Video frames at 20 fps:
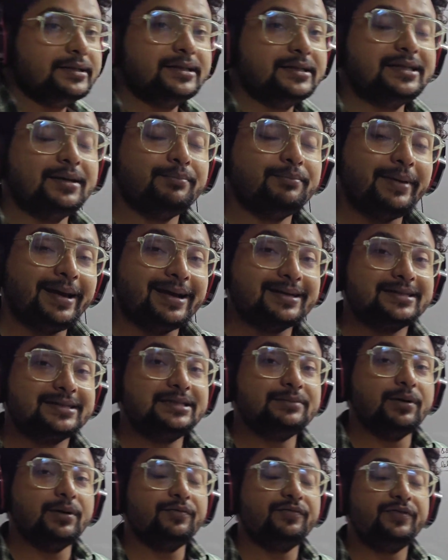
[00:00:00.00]
this is the
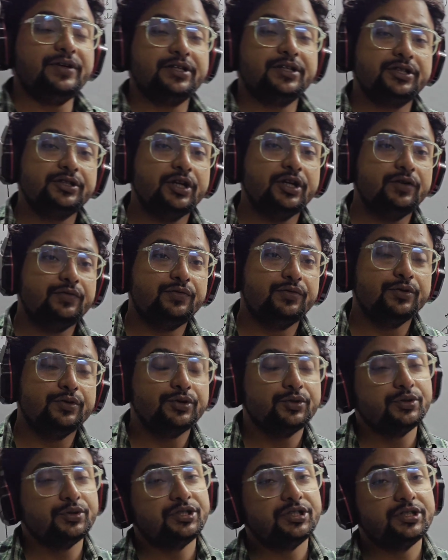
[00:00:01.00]
maximum frictional
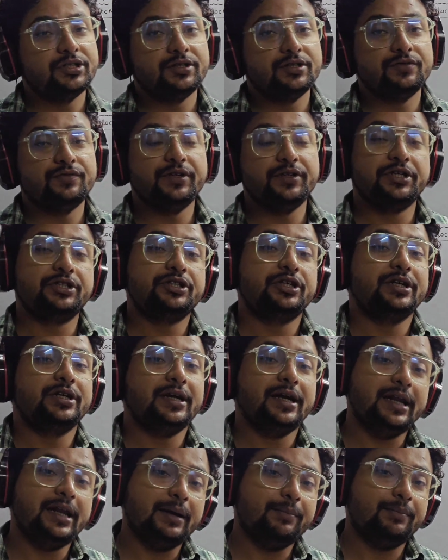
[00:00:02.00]
force which
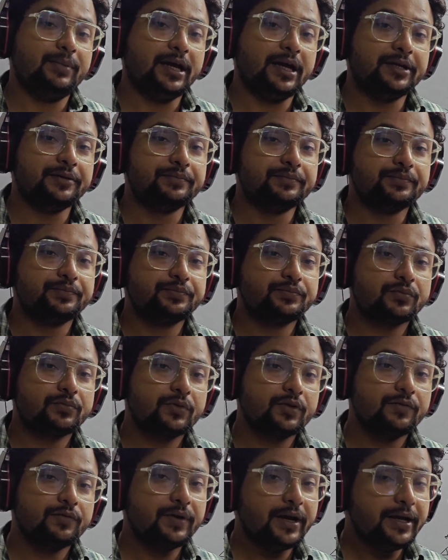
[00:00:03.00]
friction can apply.
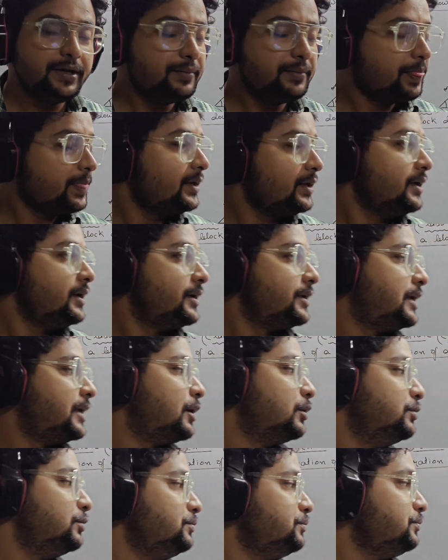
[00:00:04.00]
Fine.
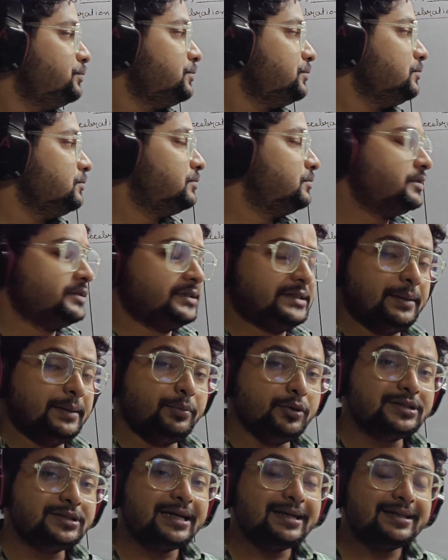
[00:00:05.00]
Now
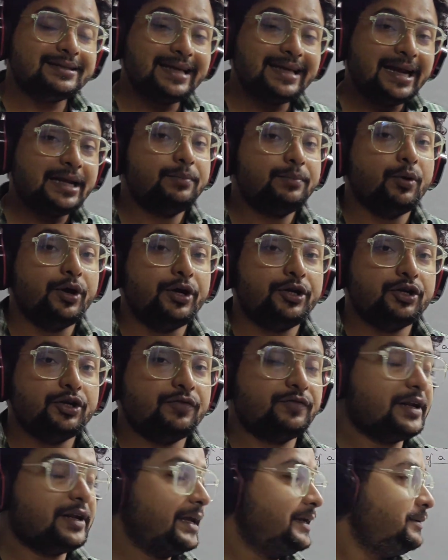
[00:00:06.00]
suppose at that point
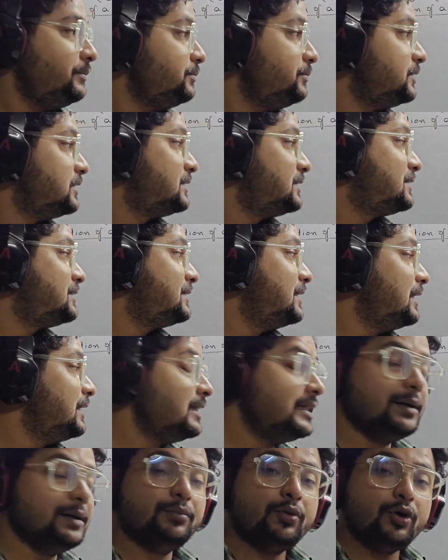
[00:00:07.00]
of time
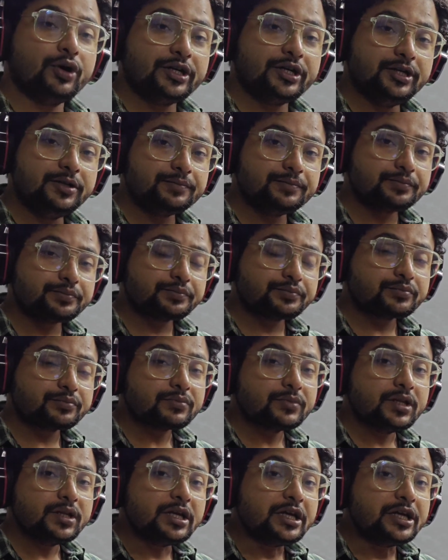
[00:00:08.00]
still the body
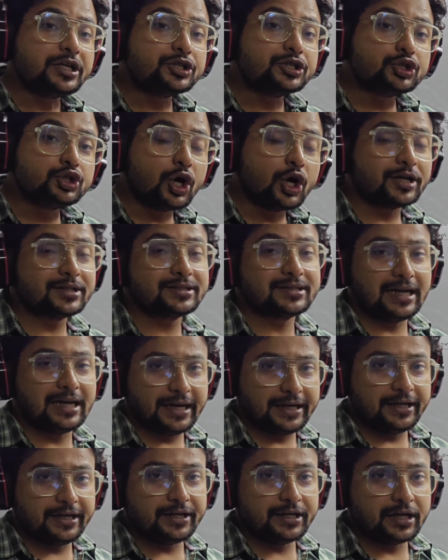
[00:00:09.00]
is not
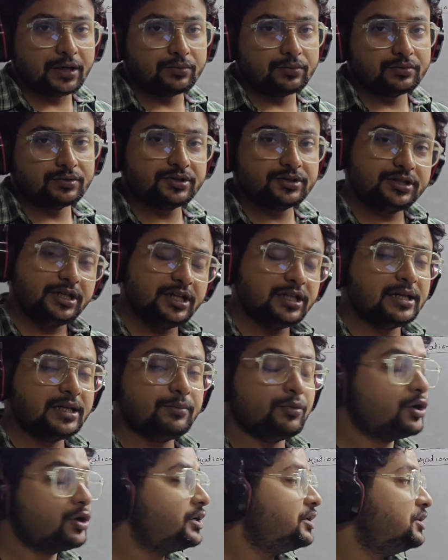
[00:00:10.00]
sliding down, still
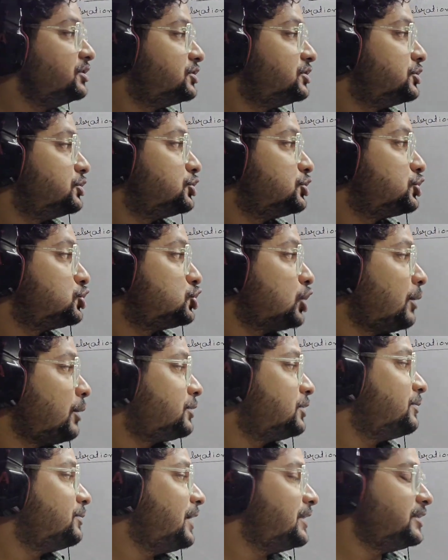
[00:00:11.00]
the body is
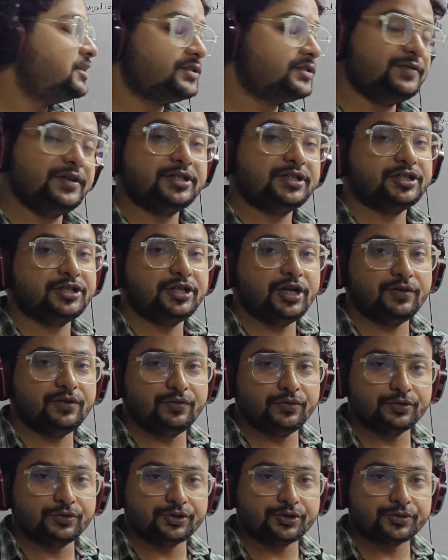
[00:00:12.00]
stopped by this frictional
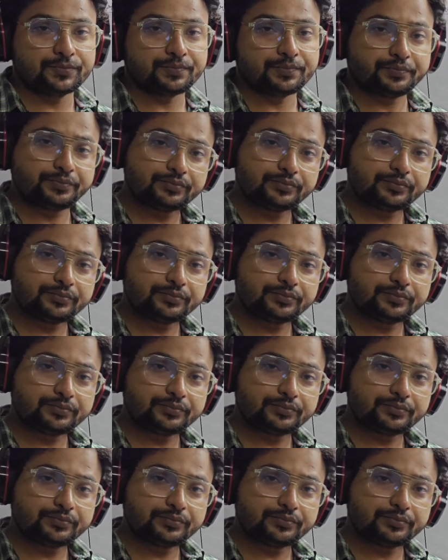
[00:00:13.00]
force.